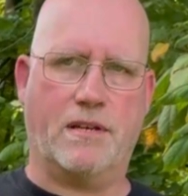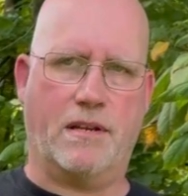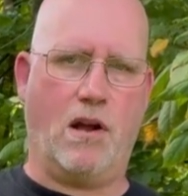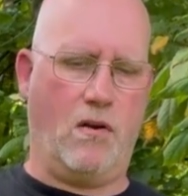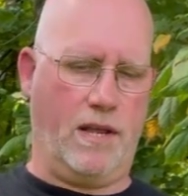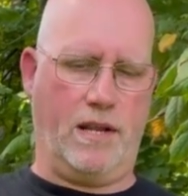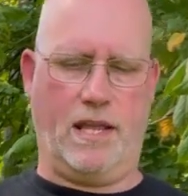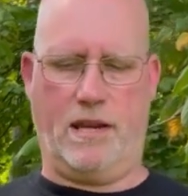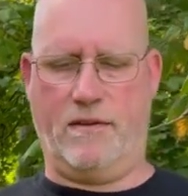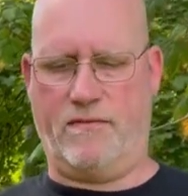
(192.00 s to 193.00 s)

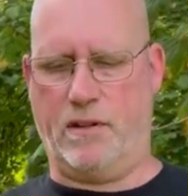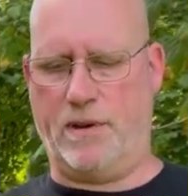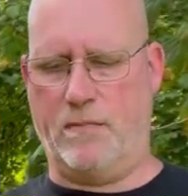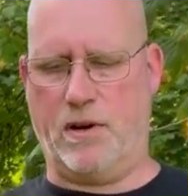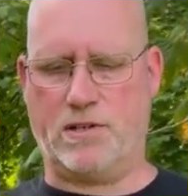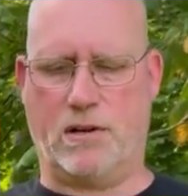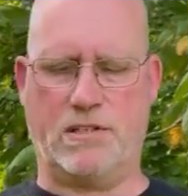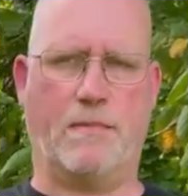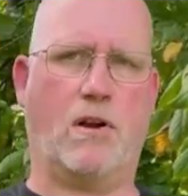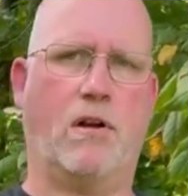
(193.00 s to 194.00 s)
In Filipino martial arts,
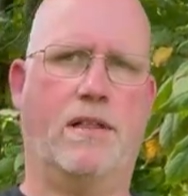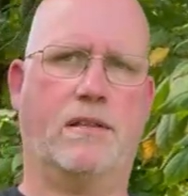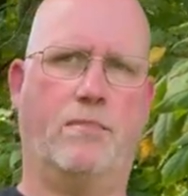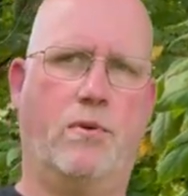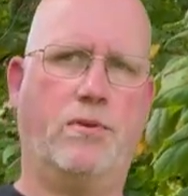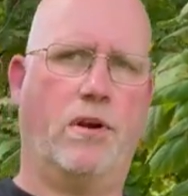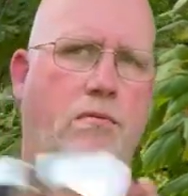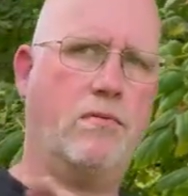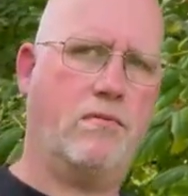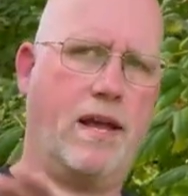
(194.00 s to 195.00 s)
they call that the puño,
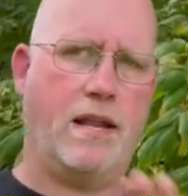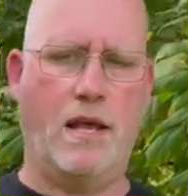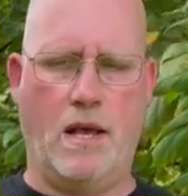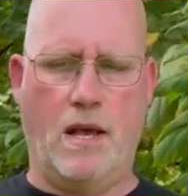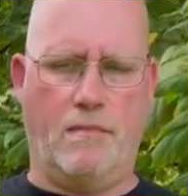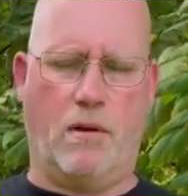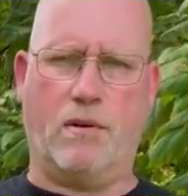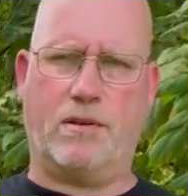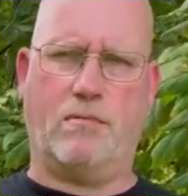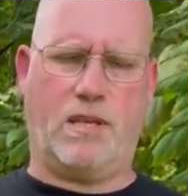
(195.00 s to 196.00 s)
right? But
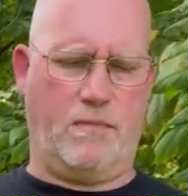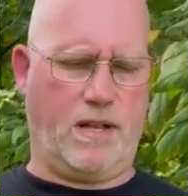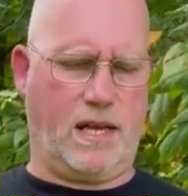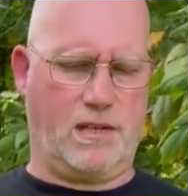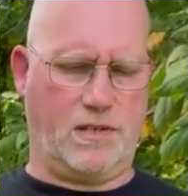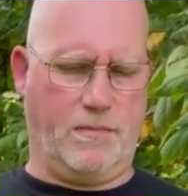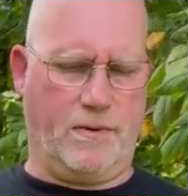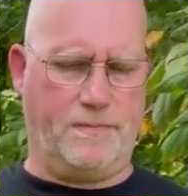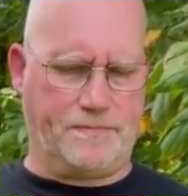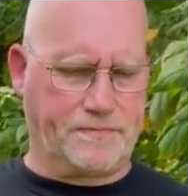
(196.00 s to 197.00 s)
we'll keep it kind of simple.